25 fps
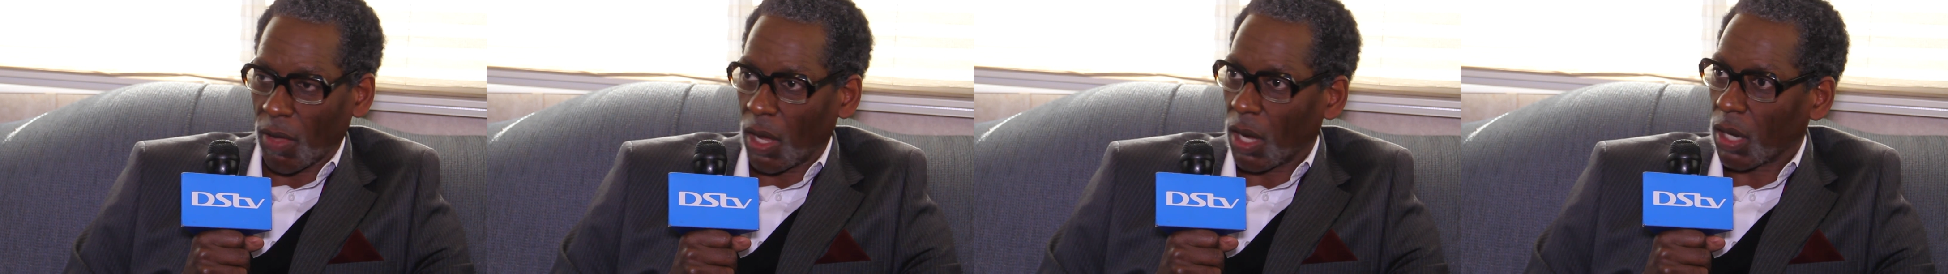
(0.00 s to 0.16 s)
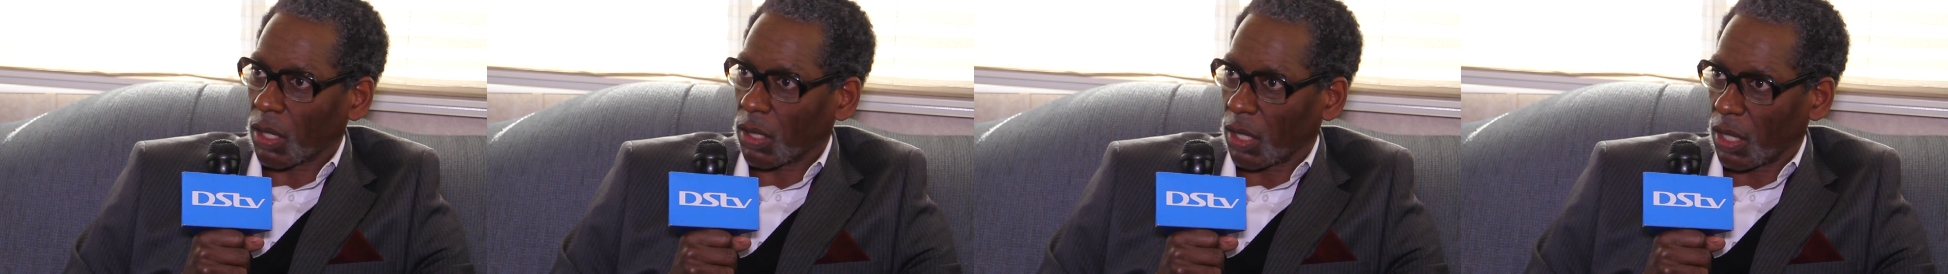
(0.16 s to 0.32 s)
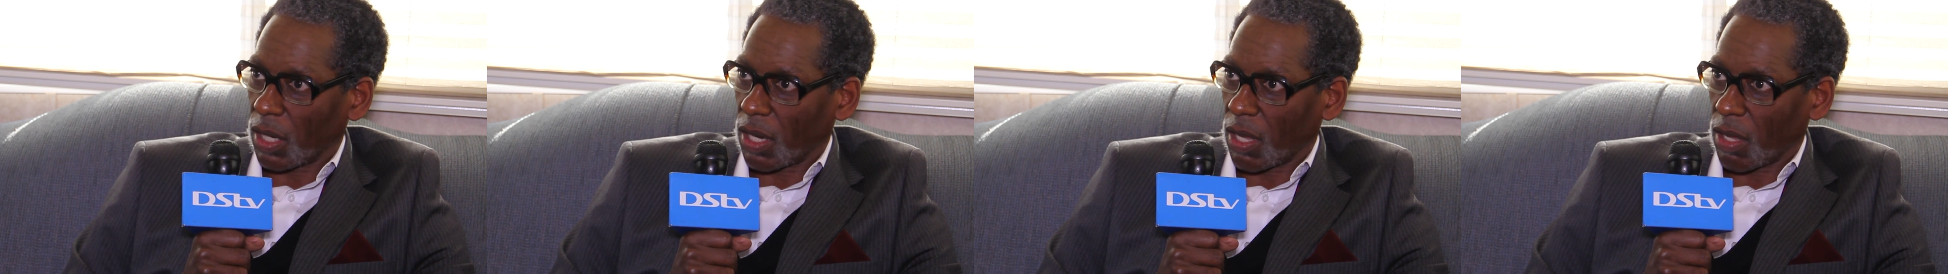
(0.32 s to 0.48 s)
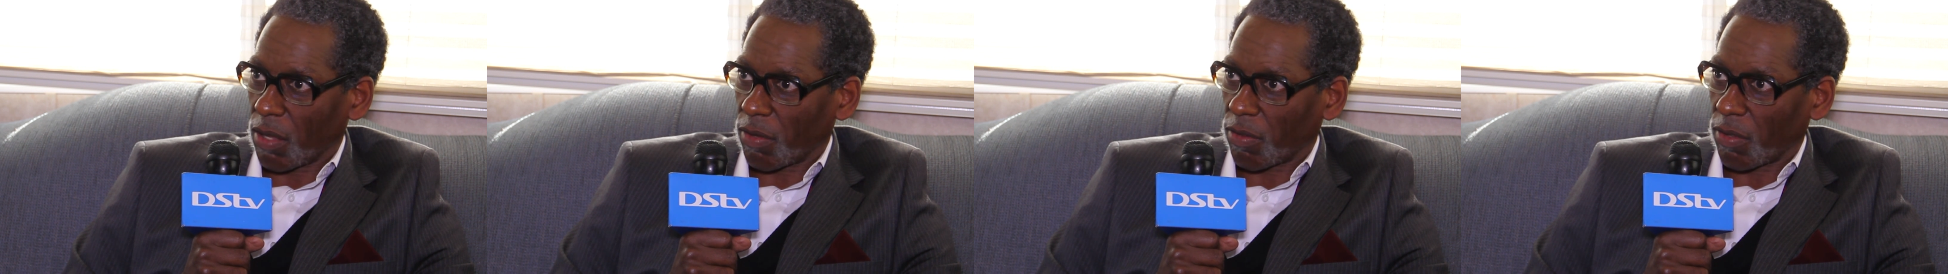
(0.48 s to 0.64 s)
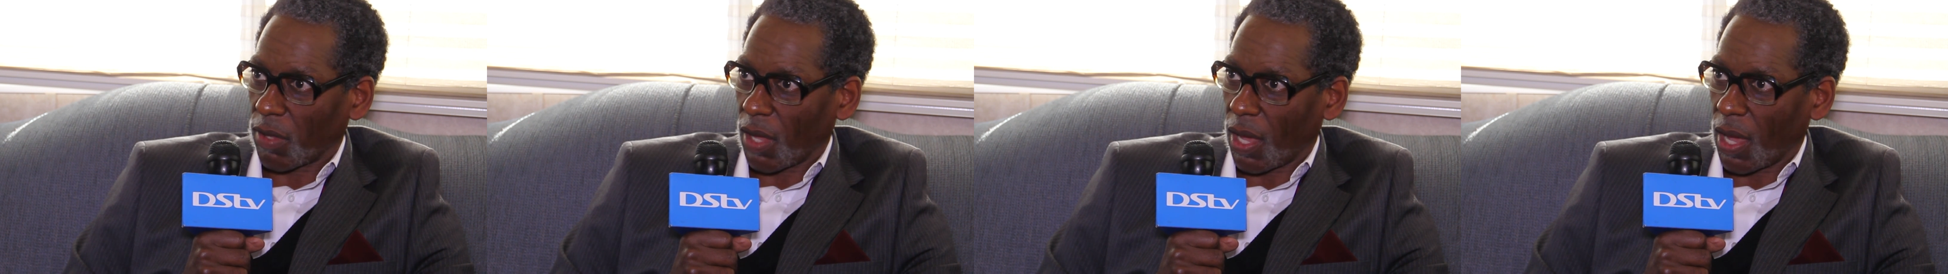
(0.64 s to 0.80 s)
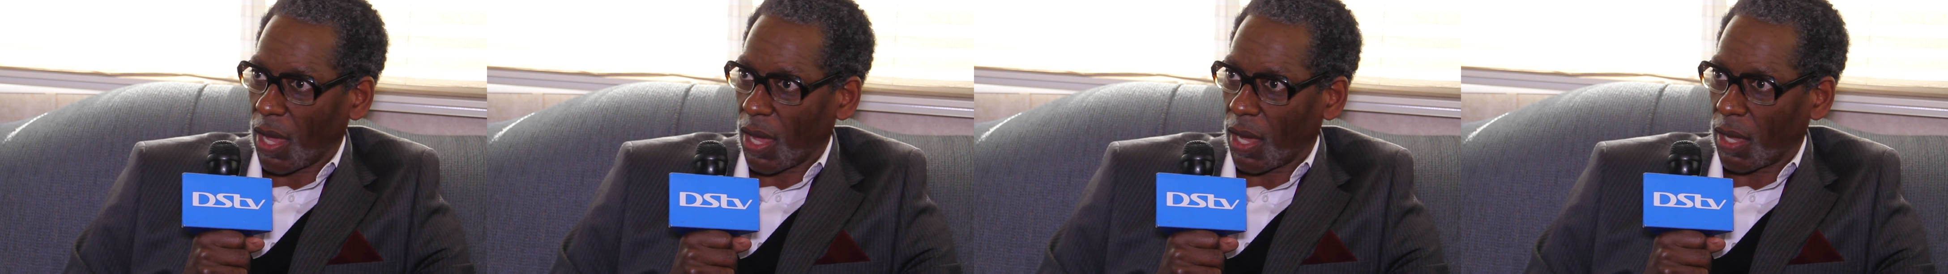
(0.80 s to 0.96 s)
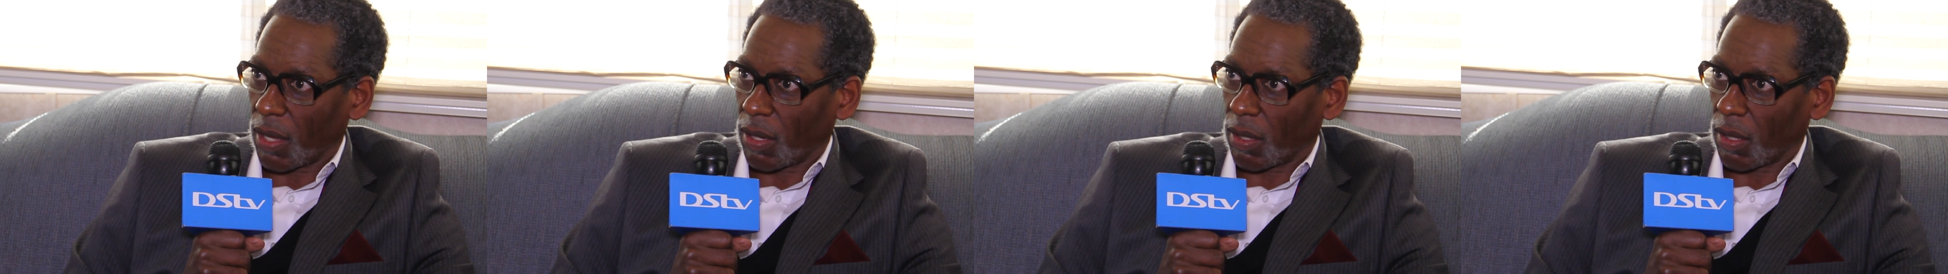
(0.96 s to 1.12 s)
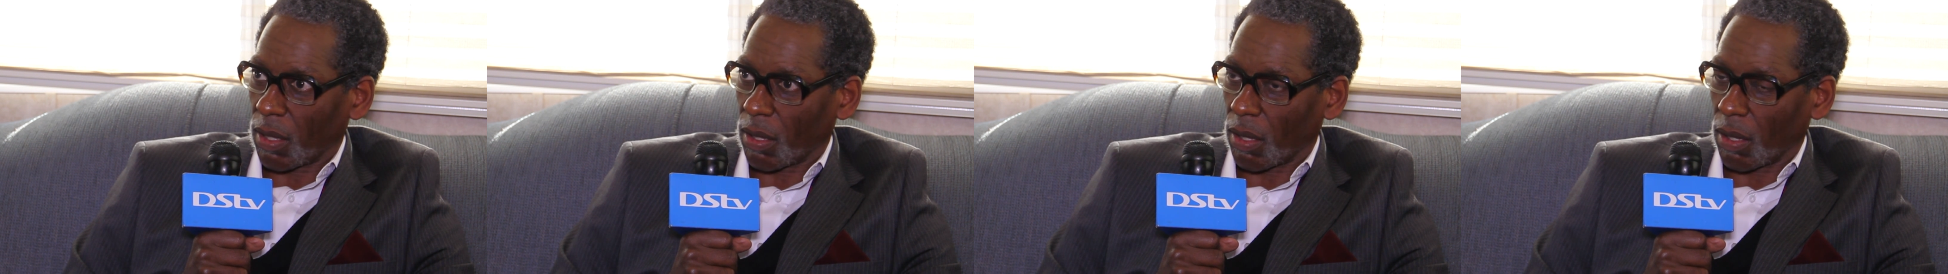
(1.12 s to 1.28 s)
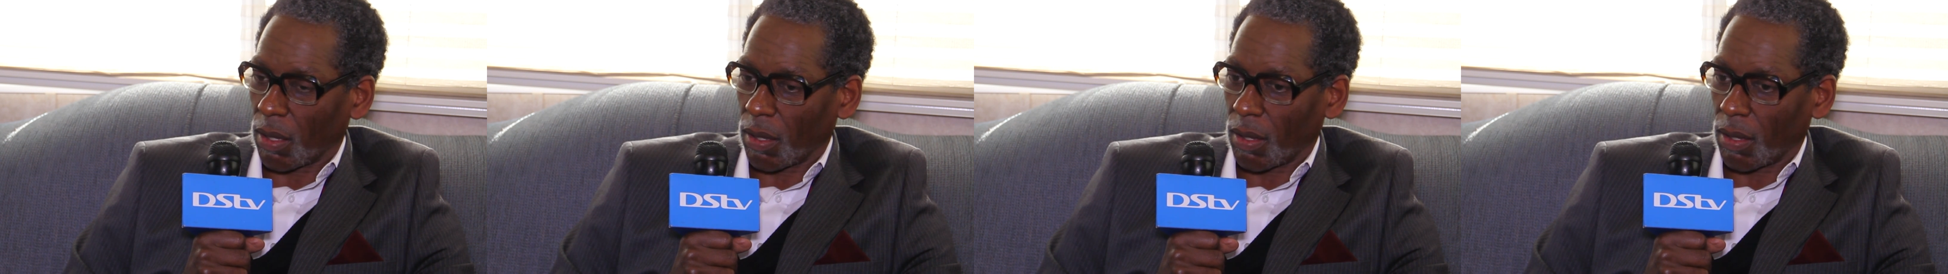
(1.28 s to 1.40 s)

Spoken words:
ugliness and